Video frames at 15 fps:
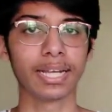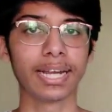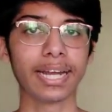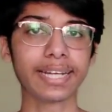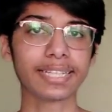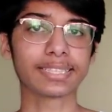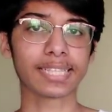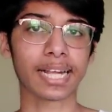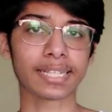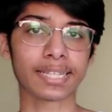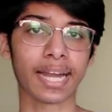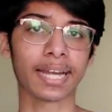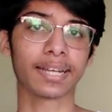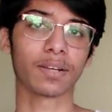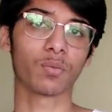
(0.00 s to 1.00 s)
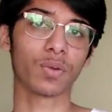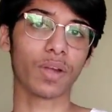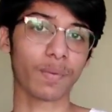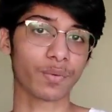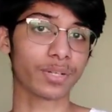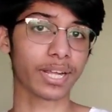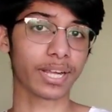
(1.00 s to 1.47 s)
it is said that we
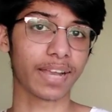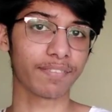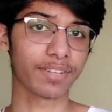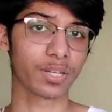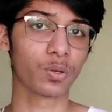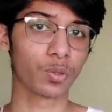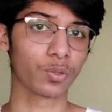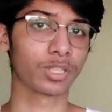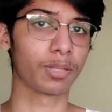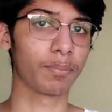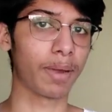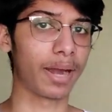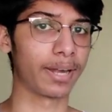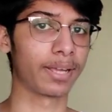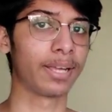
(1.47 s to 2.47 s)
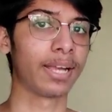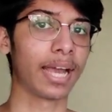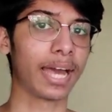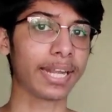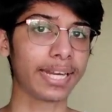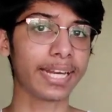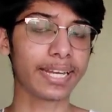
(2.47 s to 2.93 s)
have to take every good with the bad.
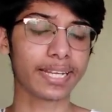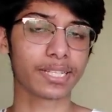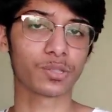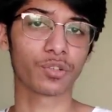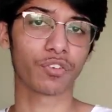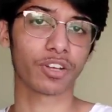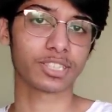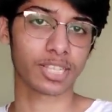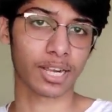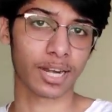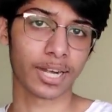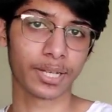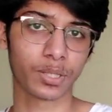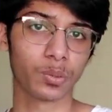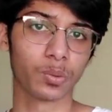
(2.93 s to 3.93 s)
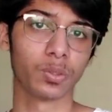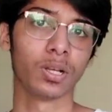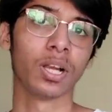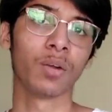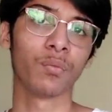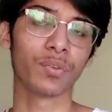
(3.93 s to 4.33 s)
And it is true for satellite too.